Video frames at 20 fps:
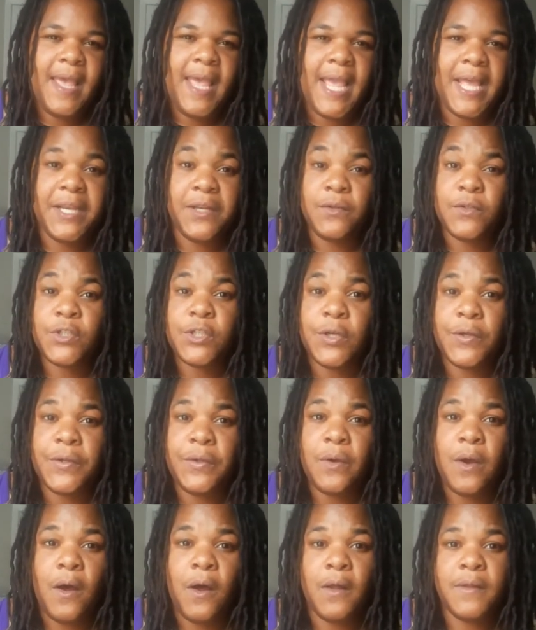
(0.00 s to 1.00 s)
and it'll show
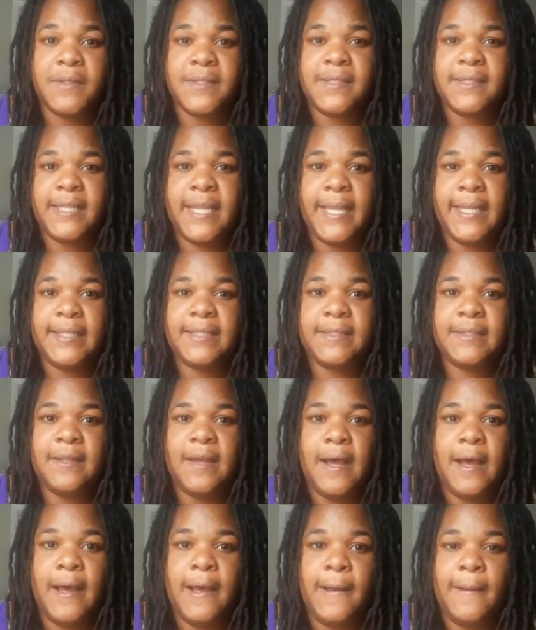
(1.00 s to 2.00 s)
you all the states'
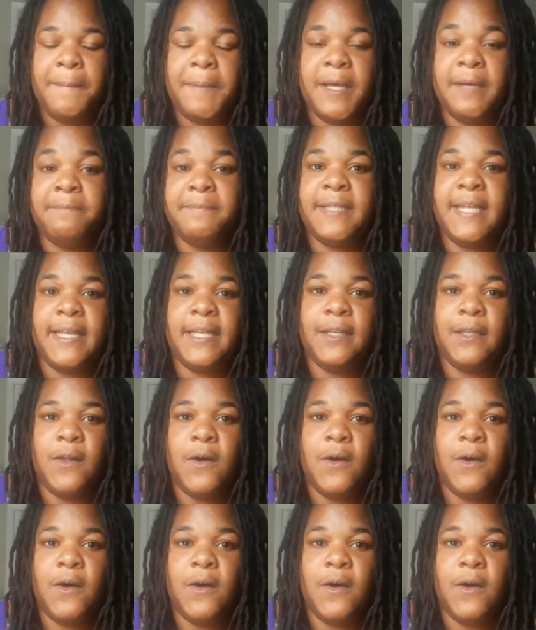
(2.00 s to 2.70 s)
updated